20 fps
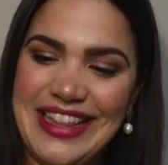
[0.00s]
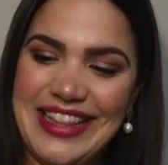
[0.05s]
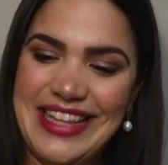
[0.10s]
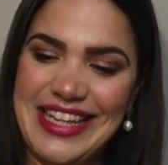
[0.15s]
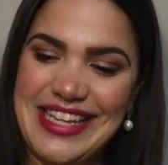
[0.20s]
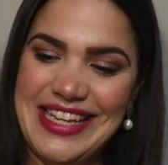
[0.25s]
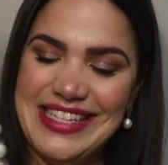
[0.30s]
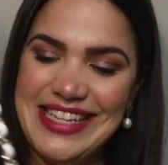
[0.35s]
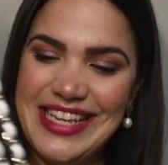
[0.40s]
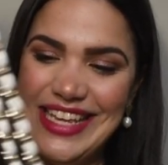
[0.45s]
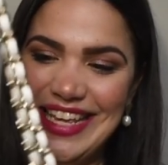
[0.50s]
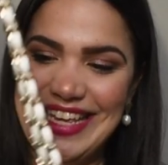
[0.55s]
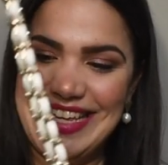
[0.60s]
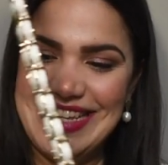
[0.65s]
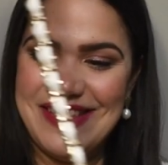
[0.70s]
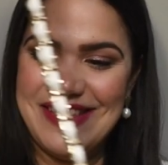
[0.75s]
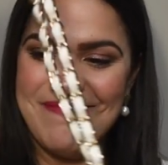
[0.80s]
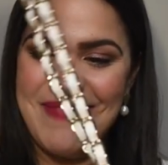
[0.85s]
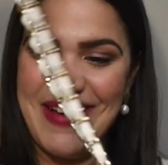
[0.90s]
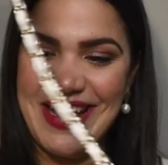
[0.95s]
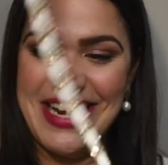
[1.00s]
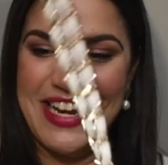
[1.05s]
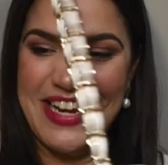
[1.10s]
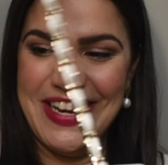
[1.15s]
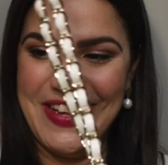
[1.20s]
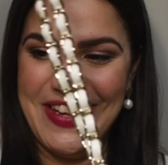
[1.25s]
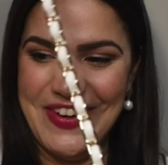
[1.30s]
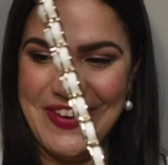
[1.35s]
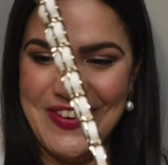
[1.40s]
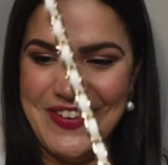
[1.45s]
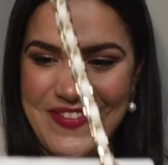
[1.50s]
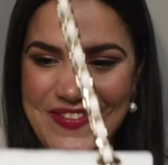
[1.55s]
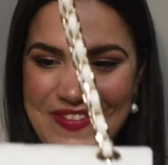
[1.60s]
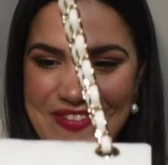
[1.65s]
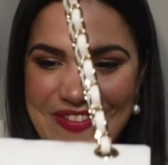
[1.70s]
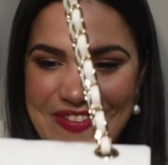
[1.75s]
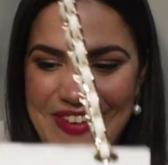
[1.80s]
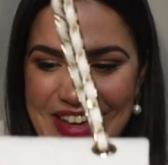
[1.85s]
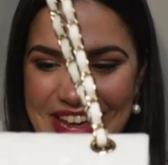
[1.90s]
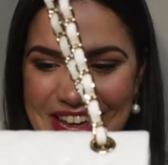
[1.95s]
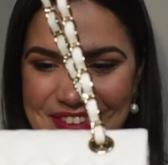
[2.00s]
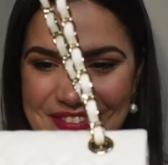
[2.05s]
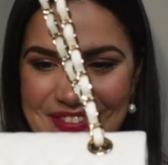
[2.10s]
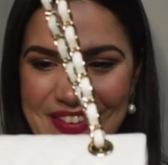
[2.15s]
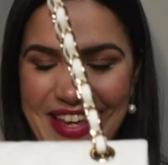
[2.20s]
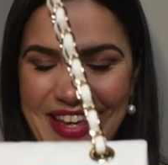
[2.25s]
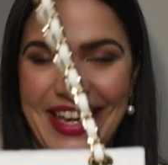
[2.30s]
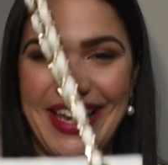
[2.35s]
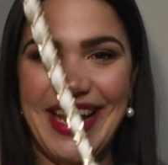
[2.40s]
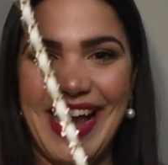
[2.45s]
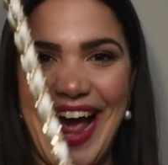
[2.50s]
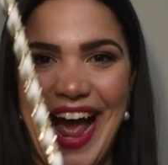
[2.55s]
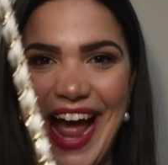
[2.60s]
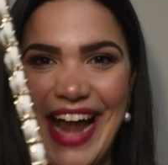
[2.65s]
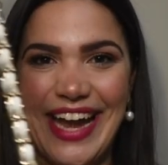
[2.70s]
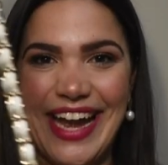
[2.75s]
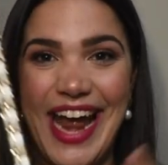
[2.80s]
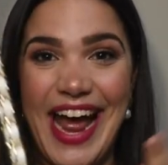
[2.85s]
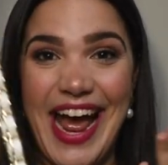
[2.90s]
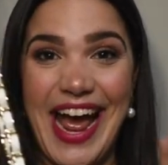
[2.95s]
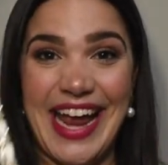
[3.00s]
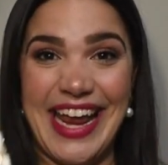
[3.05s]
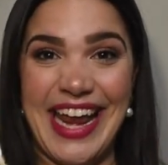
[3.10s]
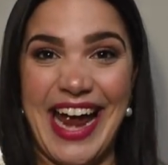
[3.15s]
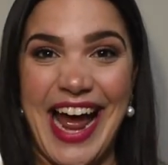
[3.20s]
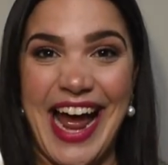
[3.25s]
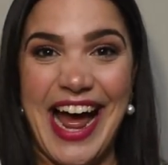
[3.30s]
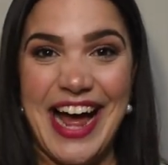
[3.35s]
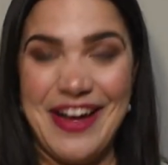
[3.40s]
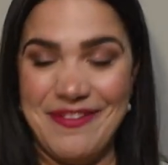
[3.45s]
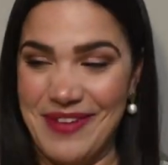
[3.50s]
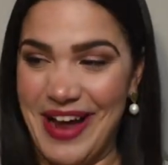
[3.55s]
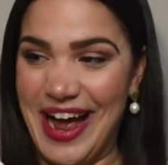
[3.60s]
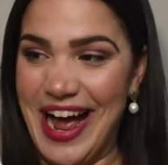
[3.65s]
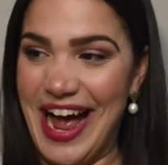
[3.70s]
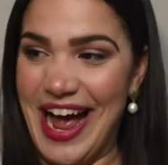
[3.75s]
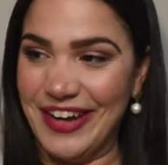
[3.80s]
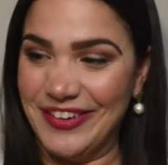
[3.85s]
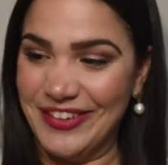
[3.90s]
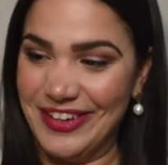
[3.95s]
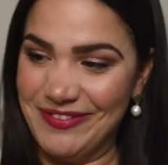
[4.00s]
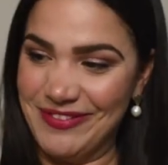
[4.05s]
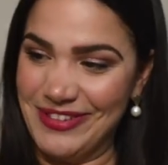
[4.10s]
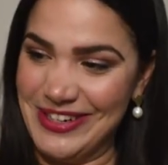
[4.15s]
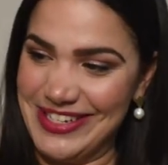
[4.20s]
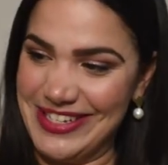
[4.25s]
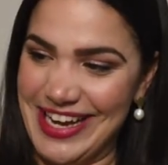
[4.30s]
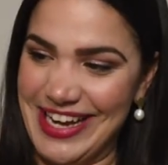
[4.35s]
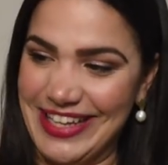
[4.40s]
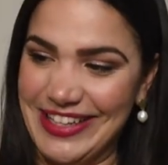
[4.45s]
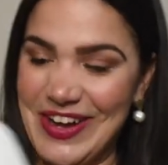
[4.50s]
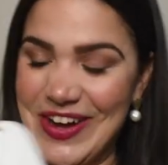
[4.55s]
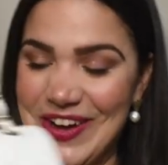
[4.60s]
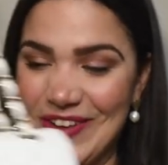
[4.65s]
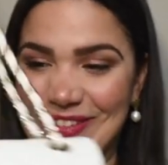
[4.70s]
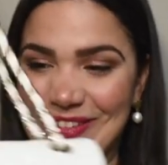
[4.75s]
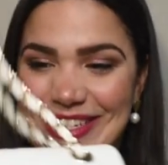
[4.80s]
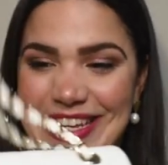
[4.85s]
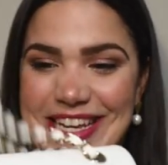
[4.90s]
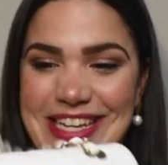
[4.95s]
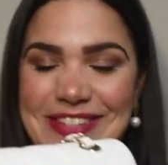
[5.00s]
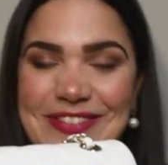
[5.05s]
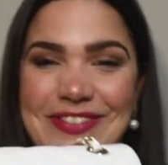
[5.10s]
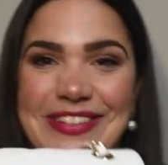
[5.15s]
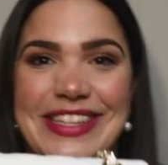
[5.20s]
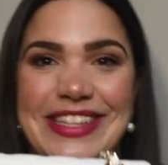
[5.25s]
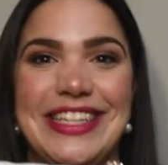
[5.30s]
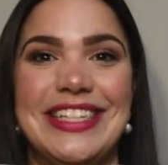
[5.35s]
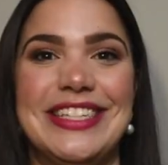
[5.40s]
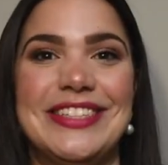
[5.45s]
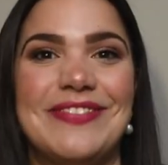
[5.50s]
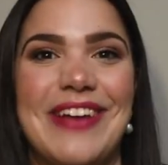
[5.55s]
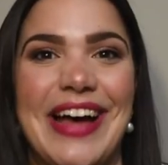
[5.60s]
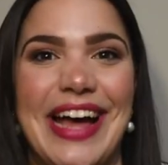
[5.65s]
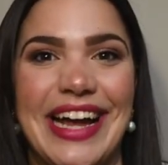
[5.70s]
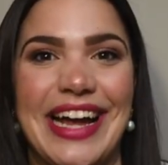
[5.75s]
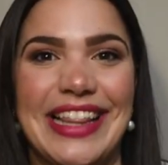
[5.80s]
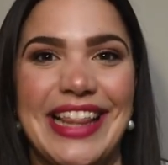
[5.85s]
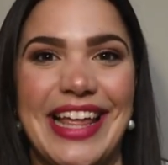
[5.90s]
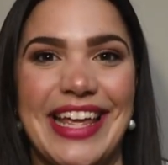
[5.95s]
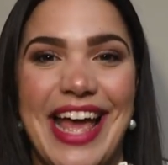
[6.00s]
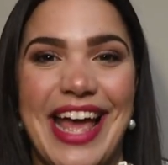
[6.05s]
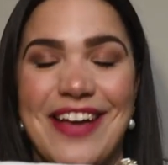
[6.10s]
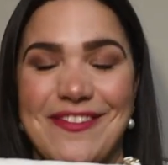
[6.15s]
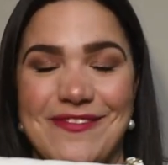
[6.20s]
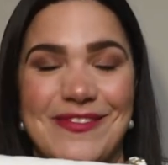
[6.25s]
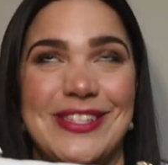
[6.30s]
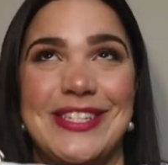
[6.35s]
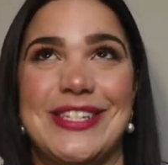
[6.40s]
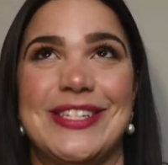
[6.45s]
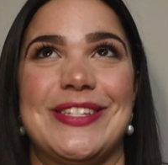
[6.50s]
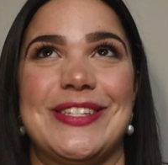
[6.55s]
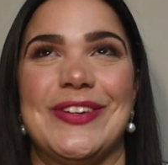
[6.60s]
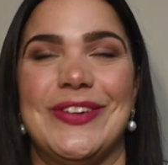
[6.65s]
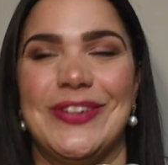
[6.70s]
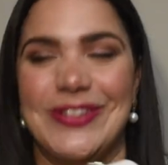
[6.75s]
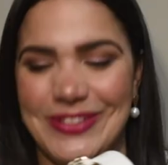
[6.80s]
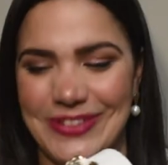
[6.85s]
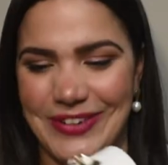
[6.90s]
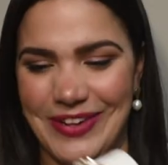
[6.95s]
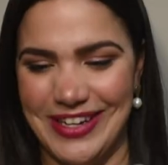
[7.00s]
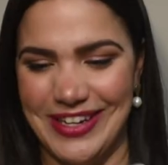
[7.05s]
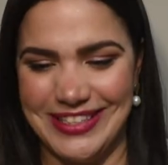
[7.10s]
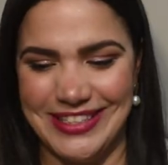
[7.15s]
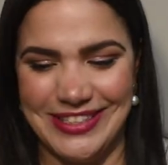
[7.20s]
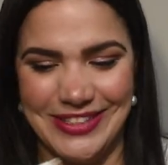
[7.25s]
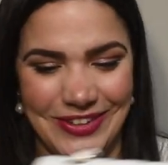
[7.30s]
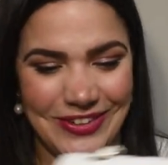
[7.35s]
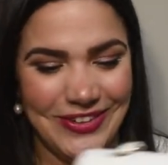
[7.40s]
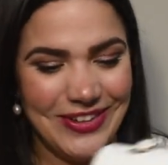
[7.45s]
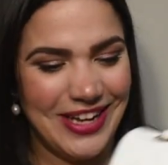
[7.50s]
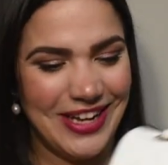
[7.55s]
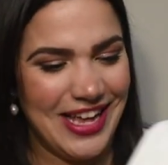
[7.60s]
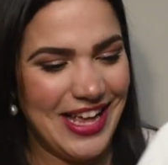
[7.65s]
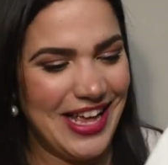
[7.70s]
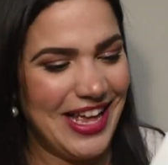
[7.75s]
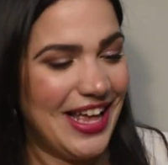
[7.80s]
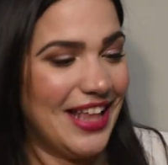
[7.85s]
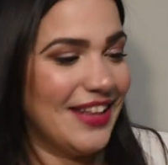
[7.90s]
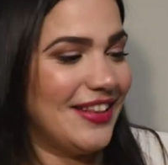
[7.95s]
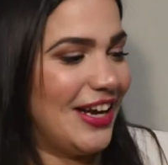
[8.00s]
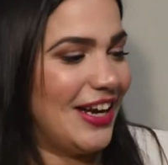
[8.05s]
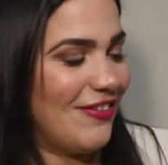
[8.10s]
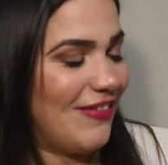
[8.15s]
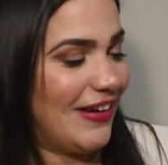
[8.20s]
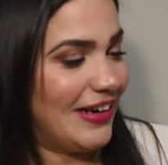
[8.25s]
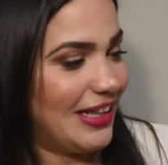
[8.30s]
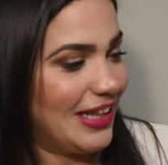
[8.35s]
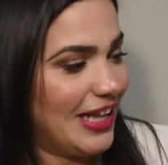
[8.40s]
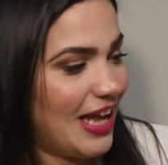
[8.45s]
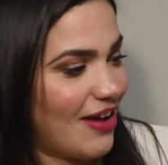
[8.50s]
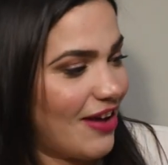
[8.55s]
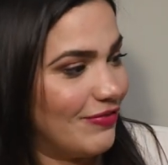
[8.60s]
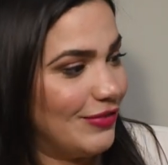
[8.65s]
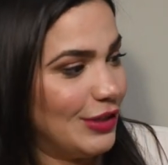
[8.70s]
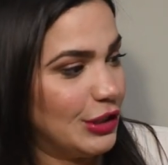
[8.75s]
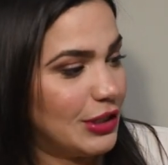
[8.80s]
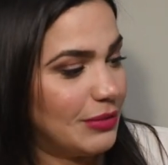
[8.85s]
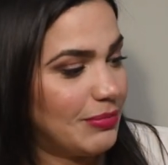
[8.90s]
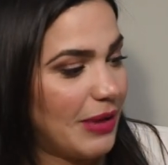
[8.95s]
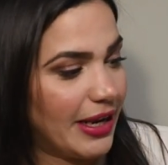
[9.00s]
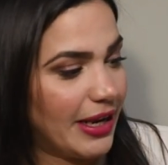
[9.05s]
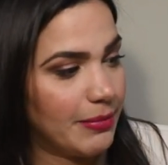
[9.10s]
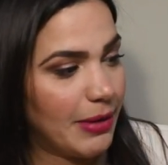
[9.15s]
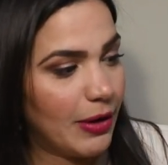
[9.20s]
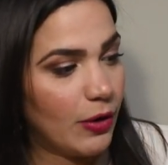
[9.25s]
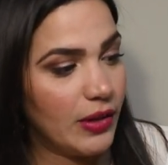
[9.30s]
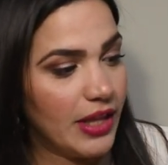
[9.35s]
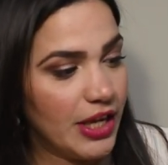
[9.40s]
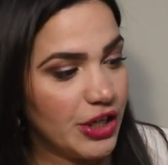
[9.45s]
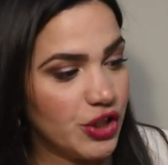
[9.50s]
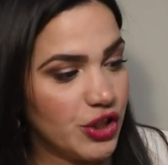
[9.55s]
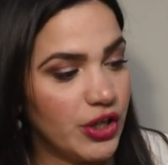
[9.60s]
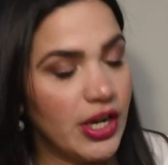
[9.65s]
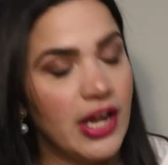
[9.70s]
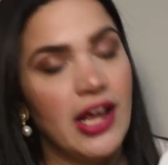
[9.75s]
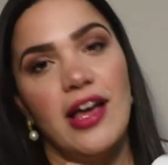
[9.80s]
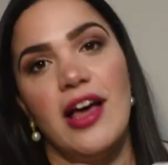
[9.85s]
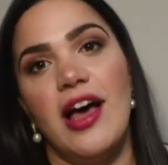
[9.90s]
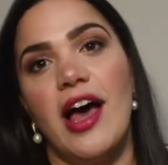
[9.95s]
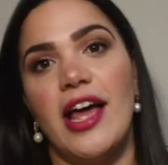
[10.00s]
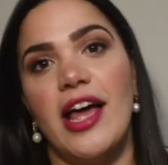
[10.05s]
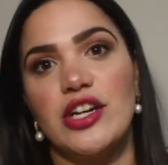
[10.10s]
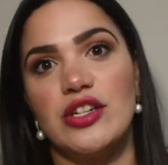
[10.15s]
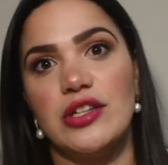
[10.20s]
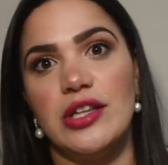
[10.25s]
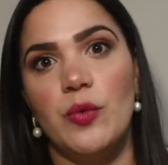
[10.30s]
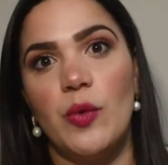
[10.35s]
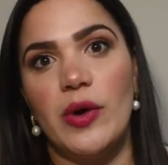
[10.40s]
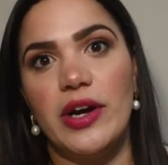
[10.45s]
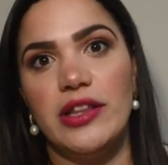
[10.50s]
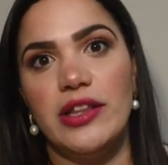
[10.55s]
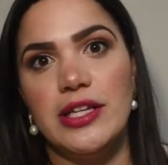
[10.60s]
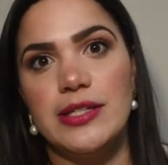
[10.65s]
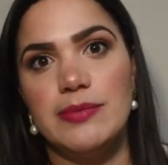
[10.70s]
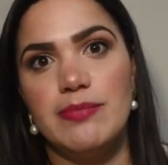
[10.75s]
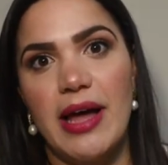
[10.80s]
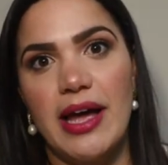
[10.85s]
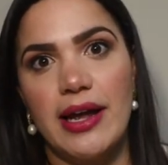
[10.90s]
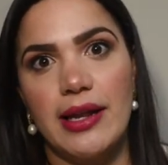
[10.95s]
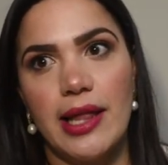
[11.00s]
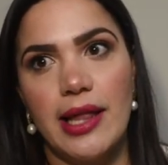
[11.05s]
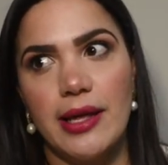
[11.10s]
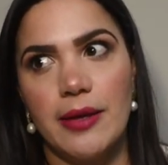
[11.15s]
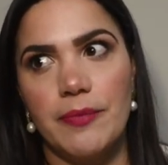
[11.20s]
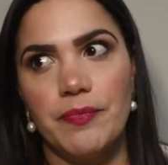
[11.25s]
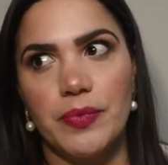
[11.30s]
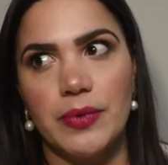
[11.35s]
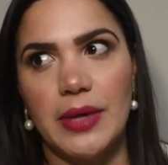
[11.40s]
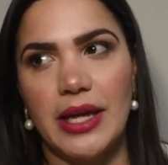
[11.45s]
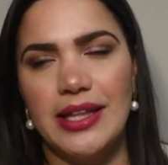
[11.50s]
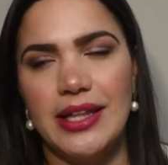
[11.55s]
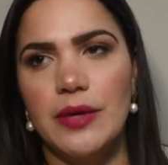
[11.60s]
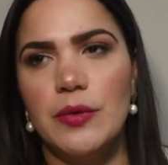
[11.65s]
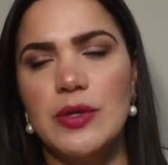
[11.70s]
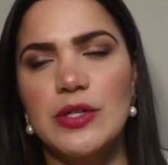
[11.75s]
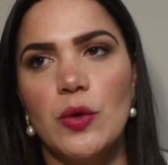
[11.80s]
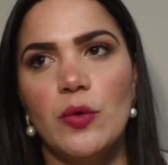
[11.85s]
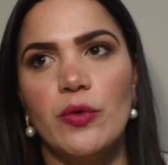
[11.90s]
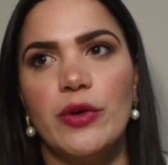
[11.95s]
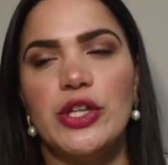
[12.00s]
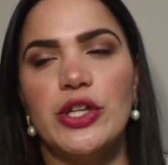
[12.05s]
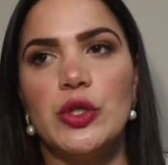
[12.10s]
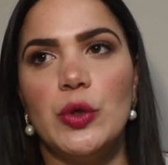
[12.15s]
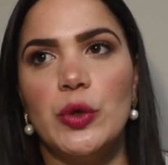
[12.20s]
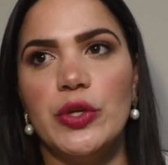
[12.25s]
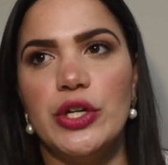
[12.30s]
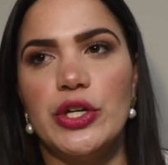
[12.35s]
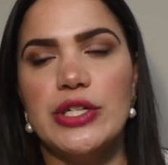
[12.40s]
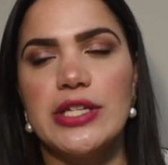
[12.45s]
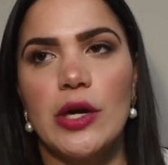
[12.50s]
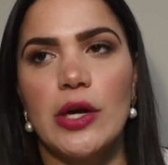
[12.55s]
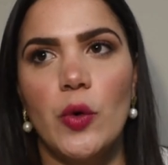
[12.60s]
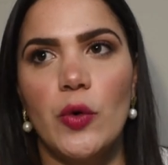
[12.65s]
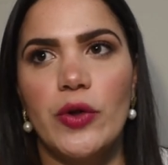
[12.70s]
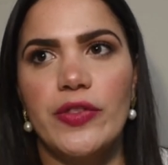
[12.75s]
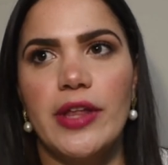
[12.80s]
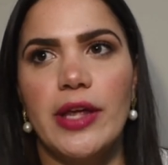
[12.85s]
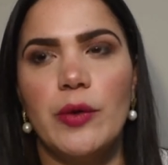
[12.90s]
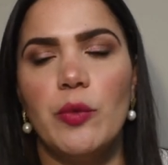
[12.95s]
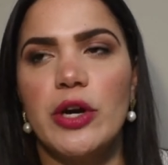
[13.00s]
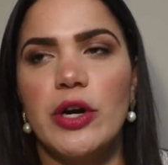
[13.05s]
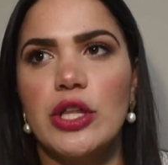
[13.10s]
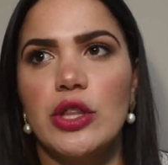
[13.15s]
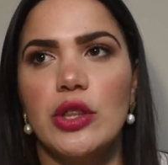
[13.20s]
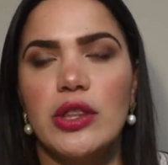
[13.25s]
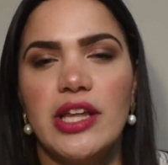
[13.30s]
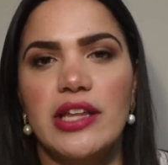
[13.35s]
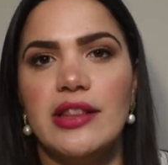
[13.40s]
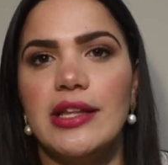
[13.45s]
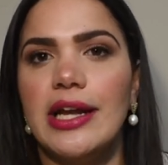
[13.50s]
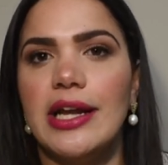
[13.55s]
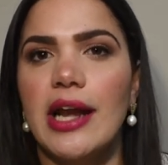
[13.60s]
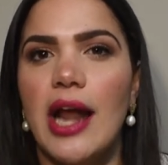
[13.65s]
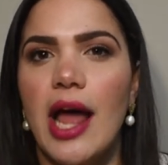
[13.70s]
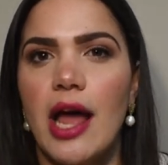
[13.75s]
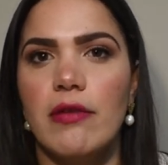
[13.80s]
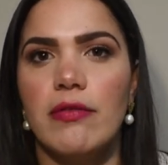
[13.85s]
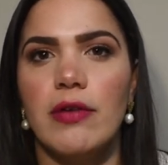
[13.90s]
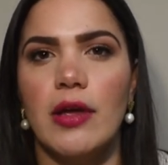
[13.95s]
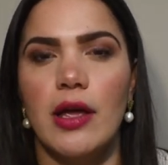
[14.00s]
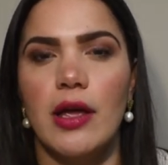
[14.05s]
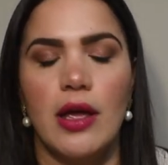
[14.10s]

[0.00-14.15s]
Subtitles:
this is my new baby and I am 100% obsessed with this bag. Like, I'm so, so stoked that I finally have this bag in my collection. I actually wanted this bag, like, I think it was over 2 years ago, and they didn't have